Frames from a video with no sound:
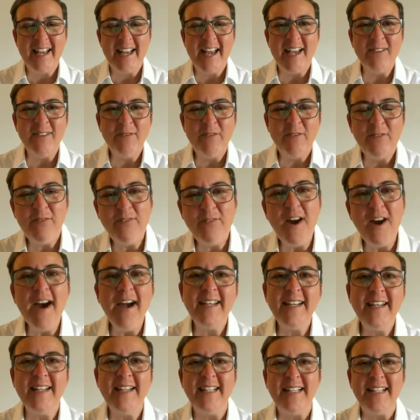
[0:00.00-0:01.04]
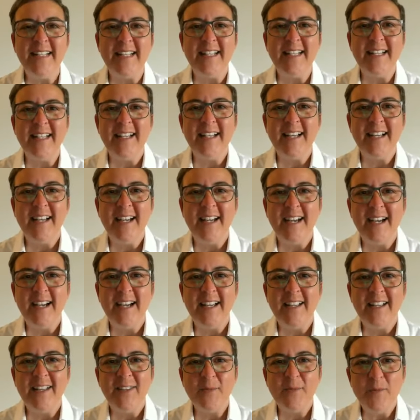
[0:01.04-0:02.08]
And finally,
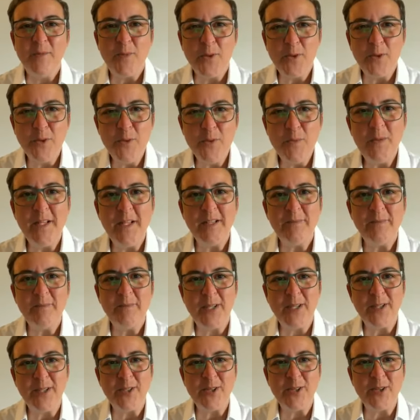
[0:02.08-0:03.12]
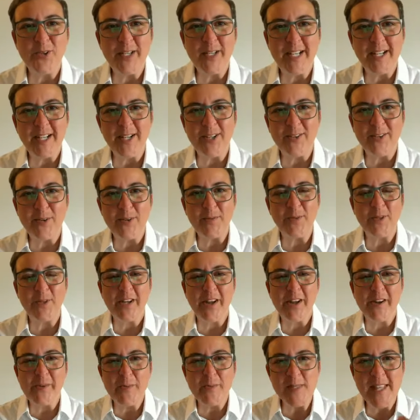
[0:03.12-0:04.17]
through Bitcoin and
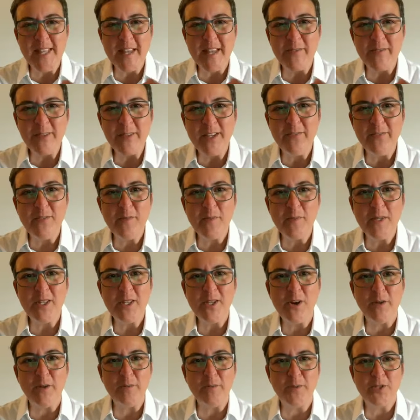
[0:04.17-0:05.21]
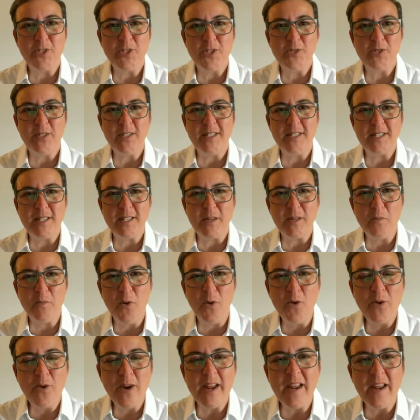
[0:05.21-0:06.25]
cryptocurrencies, they've given me the opportunity. The
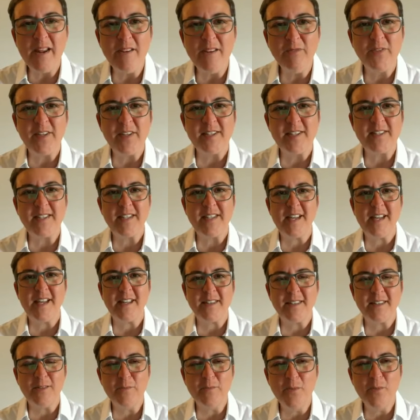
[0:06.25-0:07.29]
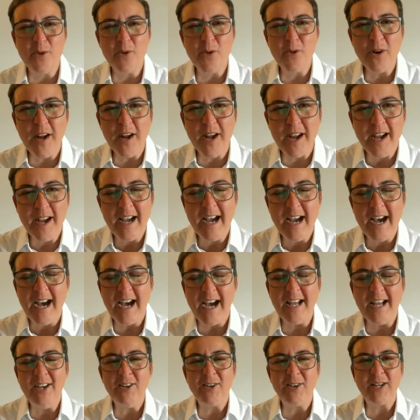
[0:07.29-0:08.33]
more I investigate, the more
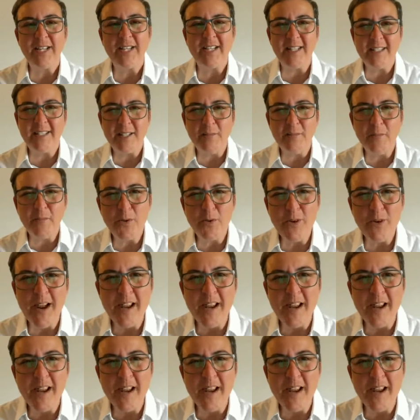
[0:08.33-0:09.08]
I look at it, the more